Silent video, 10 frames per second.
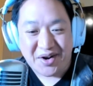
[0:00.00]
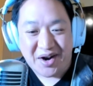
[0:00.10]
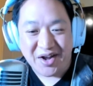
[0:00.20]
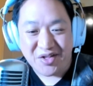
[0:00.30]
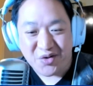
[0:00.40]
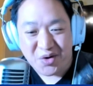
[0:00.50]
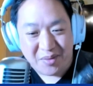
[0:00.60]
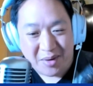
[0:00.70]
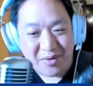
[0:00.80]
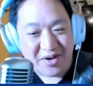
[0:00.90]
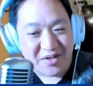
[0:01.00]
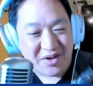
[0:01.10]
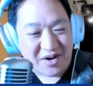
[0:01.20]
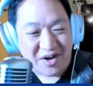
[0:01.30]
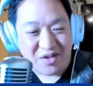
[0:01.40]
Ice cream. I've been eating a
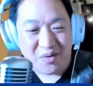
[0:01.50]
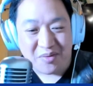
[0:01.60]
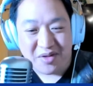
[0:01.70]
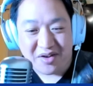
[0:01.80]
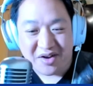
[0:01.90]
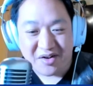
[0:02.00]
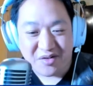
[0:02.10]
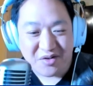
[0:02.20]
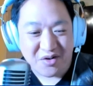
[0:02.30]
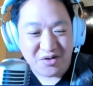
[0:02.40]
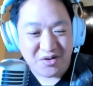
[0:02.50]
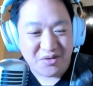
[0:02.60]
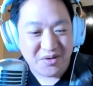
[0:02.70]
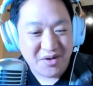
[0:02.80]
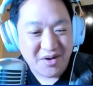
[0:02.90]
lot of ice cream. Does that count as cardio?